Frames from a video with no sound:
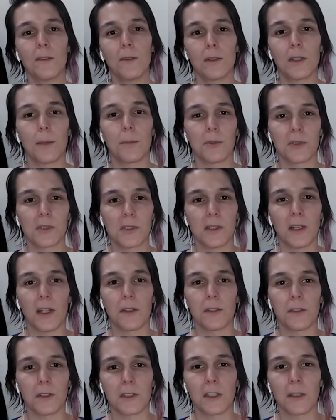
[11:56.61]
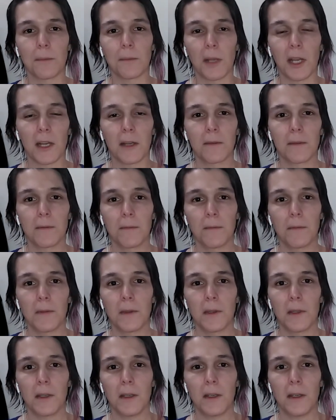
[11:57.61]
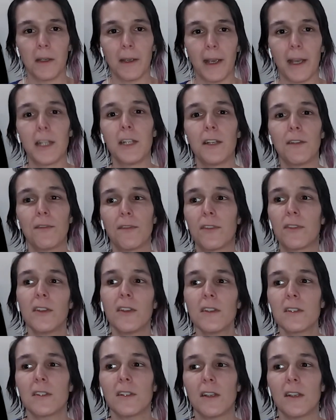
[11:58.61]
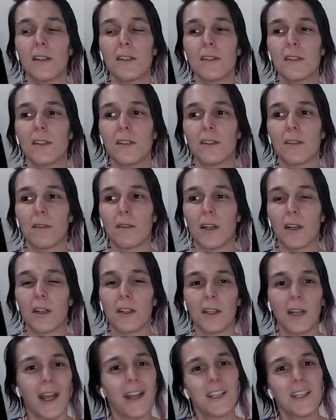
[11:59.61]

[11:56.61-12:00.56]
to a double standard to me. And if this isn't an